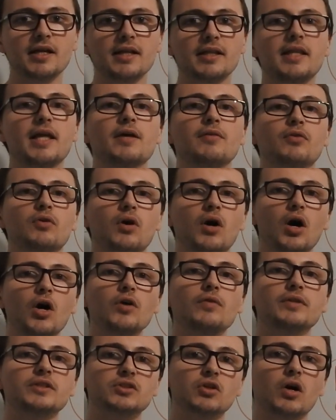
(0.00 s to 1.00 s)
Therefore,
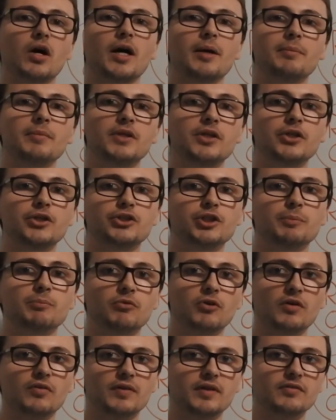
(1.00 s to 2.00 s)
over time, you should
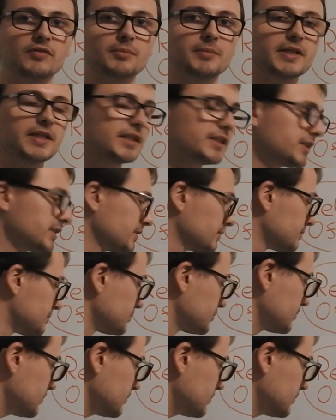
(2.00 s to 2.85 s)
profit from this.